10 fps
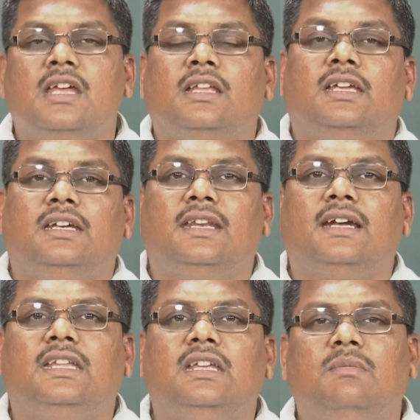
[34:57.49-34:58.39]
the
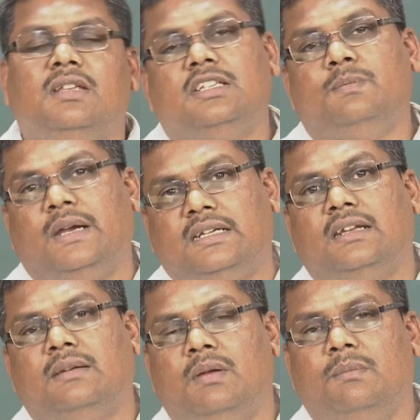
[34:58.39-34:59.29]
interacting image is better
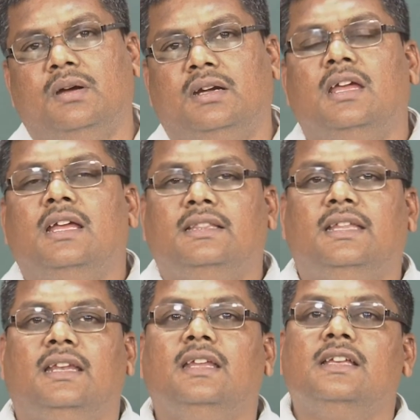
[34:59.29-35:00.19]
remembered
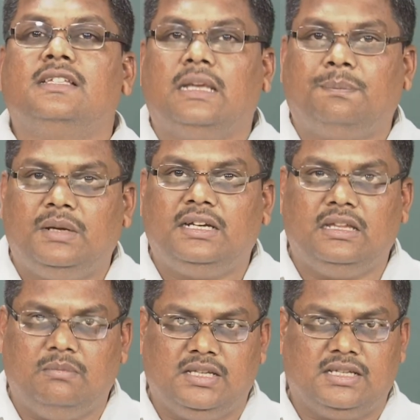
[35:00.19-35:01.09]
than separate
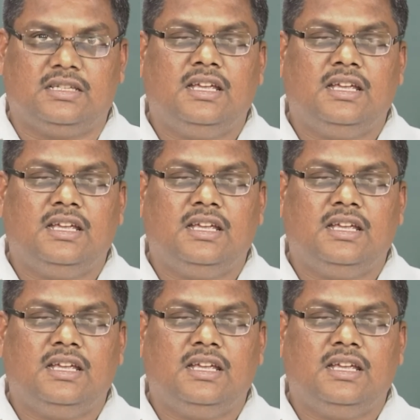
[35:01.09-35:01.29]
images.